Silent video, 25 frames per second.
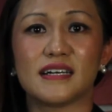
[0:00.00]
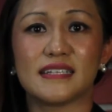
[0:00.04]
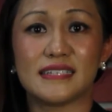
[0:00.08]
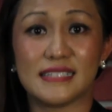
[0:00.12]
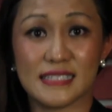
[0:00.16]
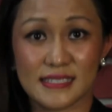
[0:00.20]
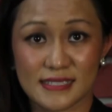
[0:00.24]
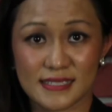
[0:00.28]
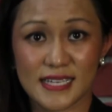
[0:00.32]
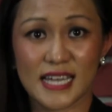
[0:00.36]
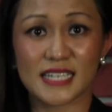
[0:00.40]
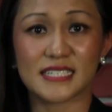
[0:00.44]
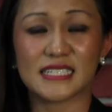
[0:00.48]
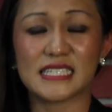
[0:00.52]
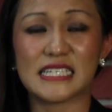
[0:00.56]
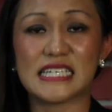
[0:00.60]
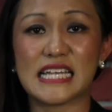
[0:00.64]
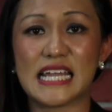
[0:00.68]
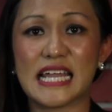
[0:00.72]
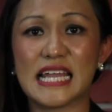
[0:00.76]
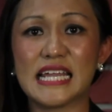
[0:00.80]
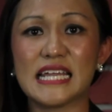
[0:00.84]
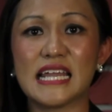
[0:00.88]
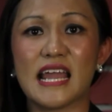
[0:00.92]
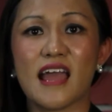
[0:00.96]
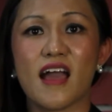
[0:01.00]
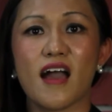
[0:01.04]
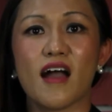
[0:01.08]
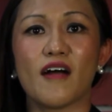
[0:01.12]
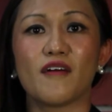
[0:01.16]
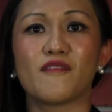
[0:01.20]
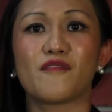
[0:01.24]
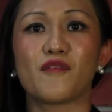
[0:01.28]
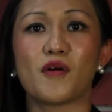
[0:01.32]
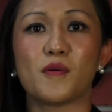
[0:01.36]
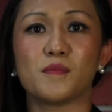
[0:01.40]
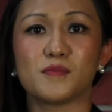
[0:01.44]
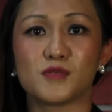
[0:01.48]
this Saturday,
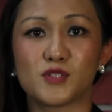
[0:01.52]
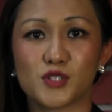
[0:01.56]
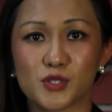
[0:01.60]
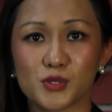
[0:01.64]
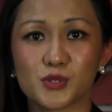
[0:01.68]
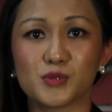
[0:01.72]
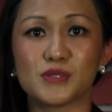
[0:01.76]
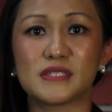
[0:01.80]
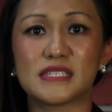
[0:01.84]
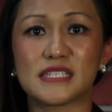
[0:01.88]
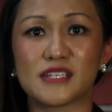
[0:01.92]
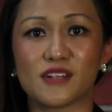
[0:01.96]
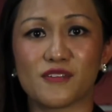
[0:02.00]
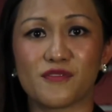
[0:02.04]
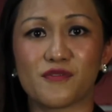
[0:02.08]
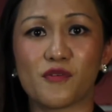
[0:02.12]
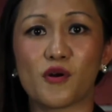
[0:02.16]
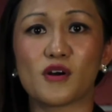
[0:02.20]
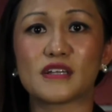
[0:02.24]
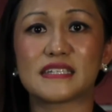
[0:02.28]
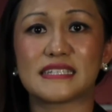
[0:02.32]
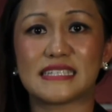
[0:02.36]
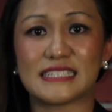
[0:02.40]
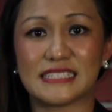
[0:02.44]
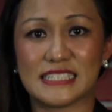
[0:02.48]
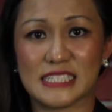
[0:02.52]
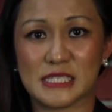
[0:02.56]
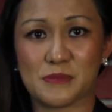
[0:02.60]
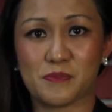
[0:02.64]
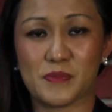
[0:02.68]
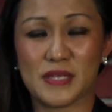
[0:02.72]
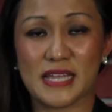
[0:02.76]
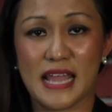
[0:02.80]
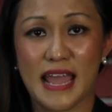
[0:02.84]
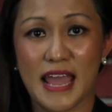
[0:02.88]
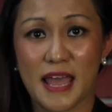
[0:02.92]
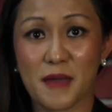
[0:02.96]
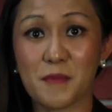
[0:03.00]
from 2 till 4:30
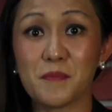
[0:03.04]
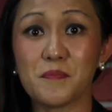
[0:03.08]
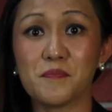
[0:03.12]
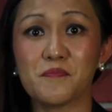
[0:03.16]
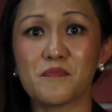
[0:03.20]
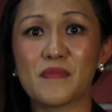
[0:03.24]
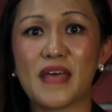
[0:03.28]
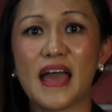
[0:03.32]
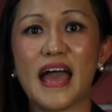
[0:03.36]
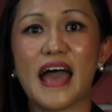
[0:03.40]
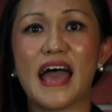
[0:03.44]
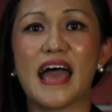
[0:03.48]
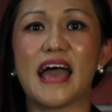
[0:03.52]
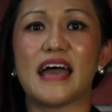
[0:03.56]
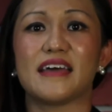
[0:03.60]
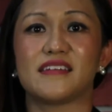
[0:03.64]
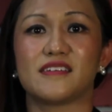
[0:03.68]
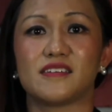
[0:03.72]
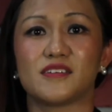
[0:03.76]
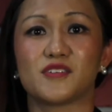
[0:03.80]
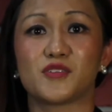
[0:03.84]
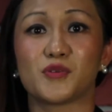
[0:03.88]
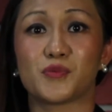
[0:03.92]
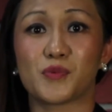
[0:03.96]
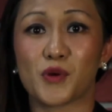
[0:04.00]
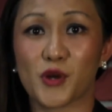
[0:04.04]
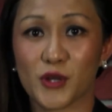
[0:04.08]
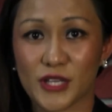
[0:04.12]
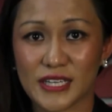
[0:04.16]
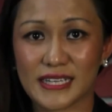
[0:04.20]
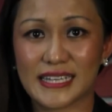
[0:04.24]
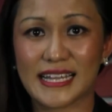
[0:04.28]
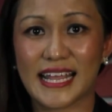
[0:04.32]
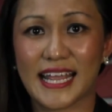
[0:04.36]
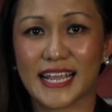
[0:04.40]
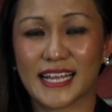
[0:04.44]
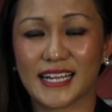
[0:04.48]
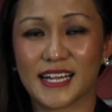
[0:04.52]
p.m. at the
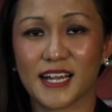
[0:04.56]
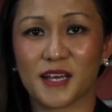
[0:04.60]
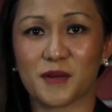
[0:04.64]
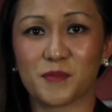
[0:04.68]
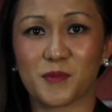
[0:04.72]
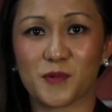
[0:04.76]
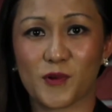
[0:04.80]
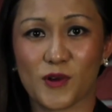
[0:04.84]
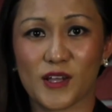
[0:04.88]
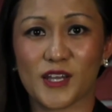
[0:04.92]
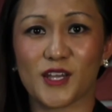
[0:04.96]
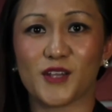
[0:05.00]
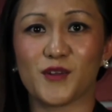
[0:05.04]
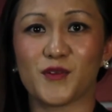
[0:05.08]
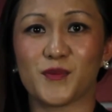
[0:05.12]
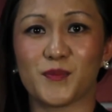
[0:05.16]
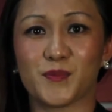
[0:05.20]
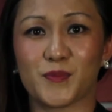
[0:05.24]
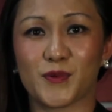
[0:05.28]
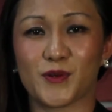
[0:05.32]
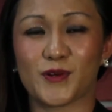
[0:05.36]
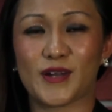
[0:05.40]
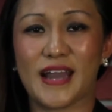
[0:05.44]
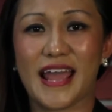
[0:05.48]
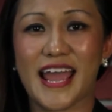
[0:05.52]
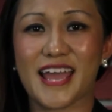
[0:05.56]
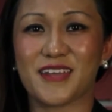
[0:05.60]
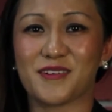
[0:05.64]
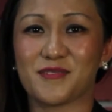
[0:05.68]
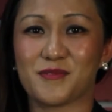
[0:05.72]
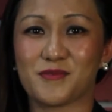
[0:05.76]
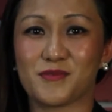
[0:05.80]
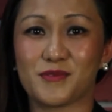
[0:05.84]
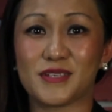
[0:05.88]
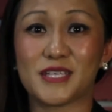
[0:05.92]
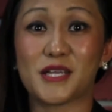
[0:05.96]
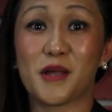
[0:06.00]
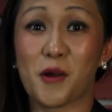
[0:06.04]
Royal Lake Club, Kuala Lumpur.
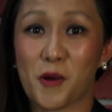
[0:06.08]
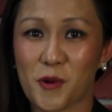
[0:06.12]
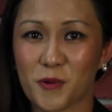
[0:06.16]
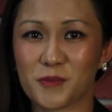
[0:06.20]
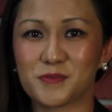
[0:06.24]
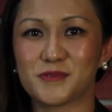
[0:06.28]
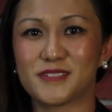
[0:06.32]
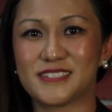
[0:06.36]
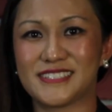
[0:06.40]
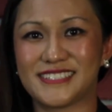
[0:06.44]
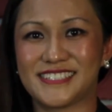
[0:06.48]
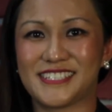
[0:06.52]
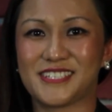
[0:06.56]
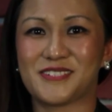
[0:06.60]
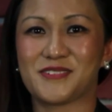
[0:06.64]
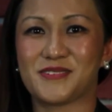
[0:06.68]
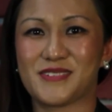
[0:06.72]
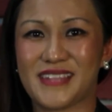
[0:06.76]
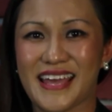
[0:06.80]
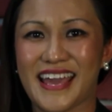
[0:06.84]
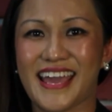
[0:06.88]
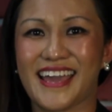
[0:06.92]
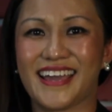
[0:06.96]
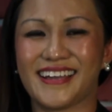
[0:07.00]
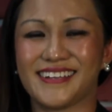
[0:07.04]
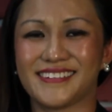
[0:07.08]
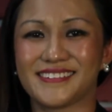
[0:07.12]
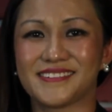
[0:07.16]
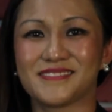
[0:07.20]
And we hope to see you